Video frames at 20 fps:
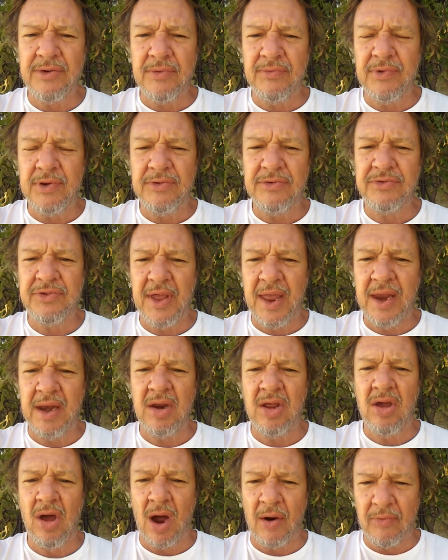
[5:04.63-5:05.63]
of his
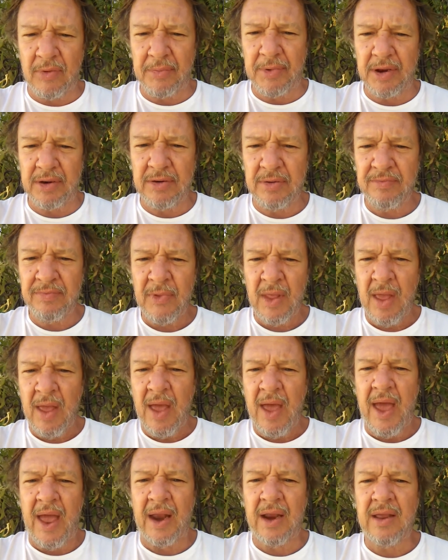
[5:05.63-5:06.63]
state government
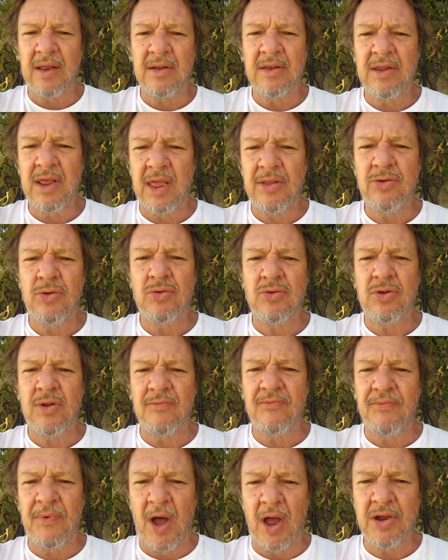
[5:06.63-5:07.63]
and continued to
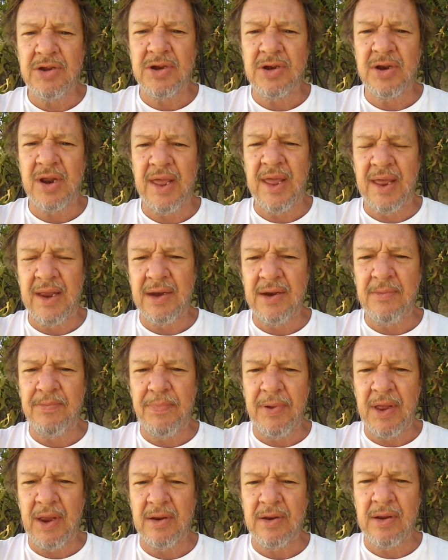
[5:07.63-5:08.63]
function
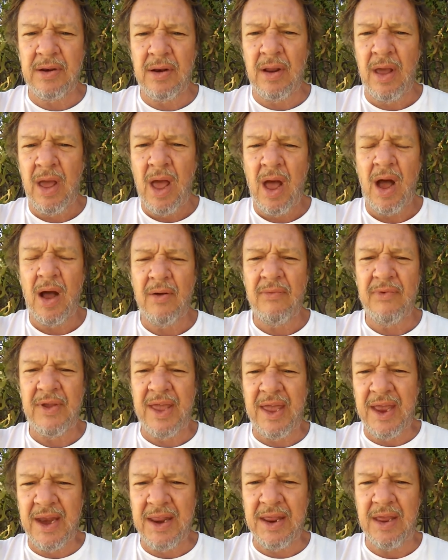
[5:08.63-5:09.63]
independent of
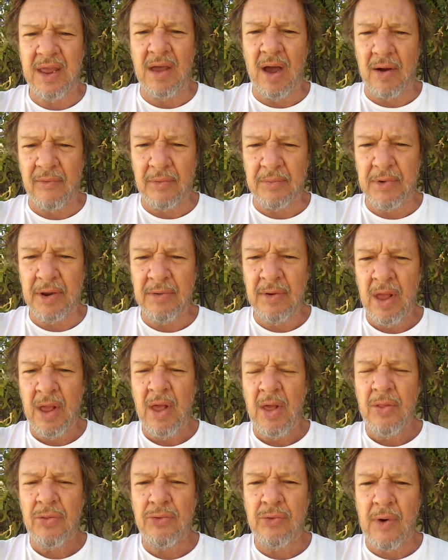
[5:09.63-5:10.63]
any government
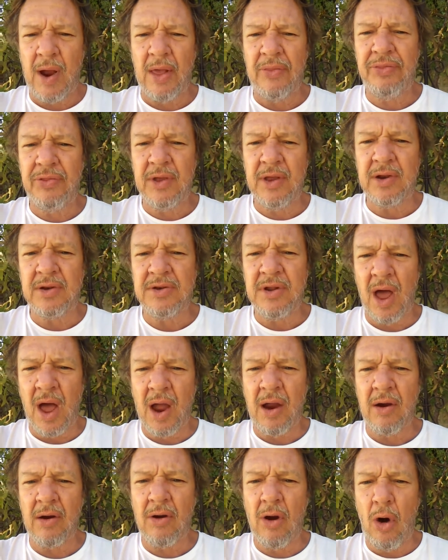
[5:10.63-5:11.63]
throughout the
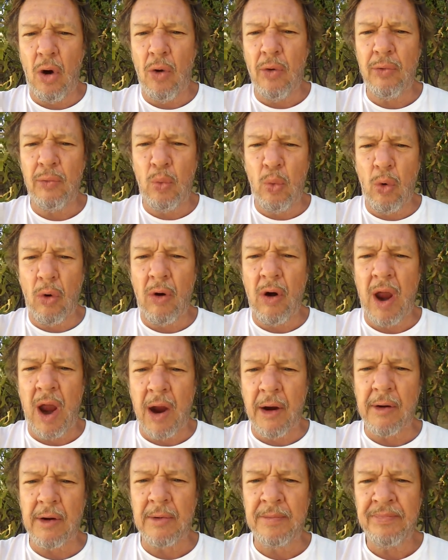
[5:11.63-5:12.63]
entire Cold War
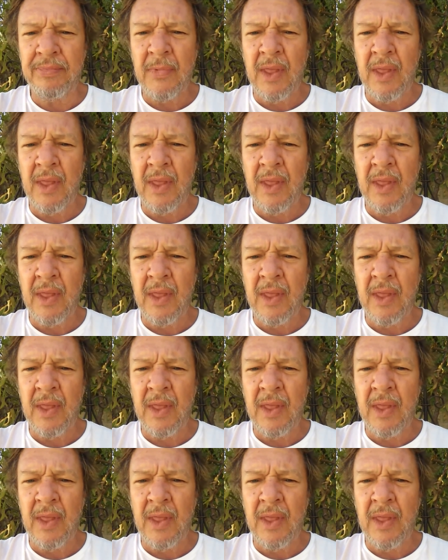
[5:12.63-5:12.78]
era.